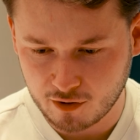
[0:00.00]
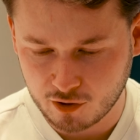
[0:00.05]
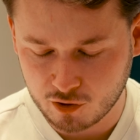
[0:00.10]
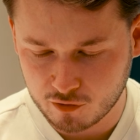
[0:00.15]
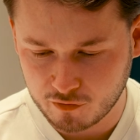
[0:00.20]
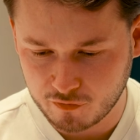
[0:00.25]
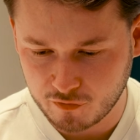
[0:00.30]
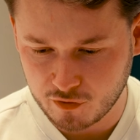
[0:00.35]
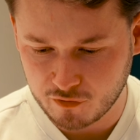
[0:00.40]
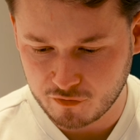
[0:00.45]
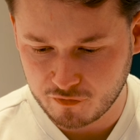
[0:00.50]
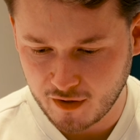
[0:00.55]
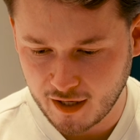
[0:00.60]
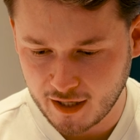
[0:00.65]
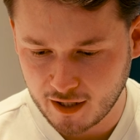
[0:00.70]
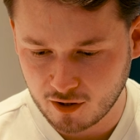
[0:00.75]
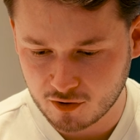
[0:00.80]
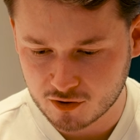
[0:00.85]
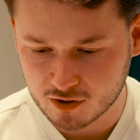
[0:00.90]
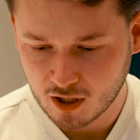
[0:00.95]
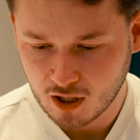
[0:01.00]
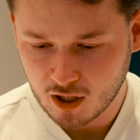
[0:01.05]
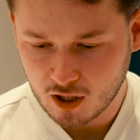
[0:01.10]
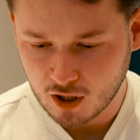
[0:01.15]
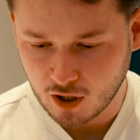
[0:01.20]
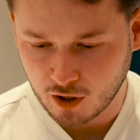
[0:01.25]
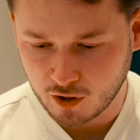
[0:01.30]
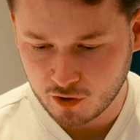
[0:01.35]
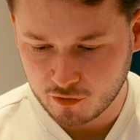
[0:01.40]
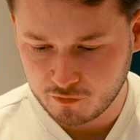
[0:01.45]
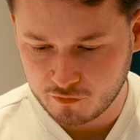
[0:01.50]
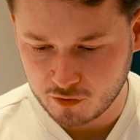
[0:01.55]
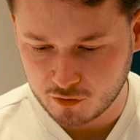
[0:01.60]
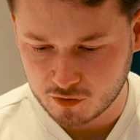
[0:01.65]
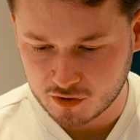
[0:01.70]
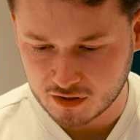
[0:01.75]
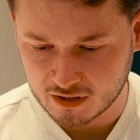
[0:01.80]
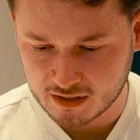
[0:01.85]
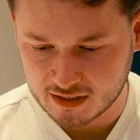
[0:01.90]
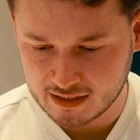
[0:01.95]
good few fails, a good few are
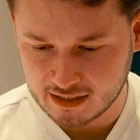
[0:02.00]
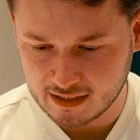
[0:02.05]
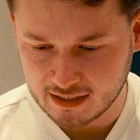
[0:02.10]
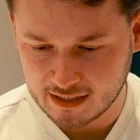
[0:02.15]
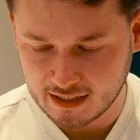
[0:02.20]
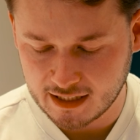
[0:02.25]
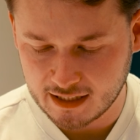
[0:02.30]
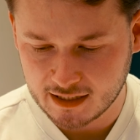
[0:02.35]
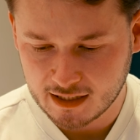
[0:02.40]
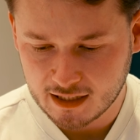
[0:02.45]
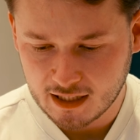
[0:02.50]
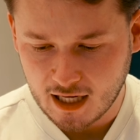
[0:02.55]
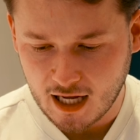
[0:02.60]
succeeding,